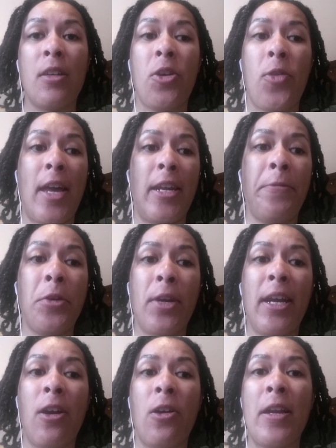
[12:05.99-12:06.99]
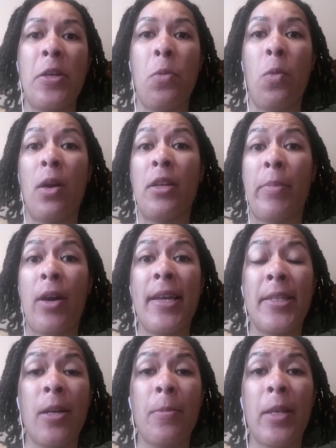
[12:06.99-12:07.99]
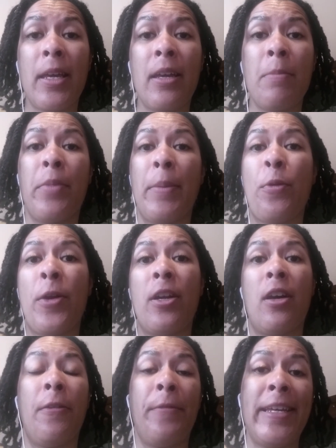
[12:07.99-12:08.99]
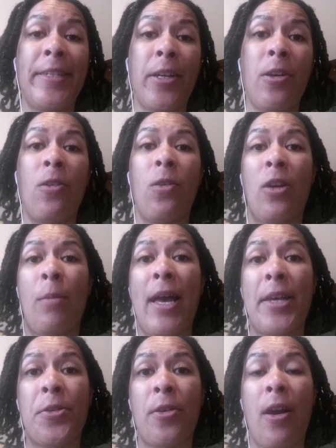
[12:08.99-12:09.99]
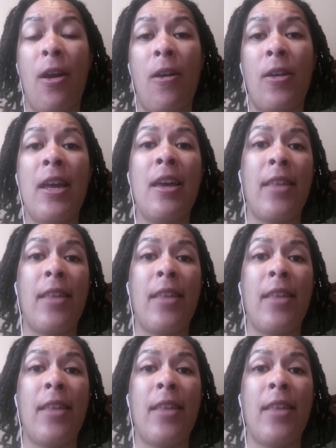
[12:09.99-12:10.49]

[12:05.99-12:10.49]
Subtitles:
so that if you're here and you want to buy something but put it on a Visa or a MasterCard,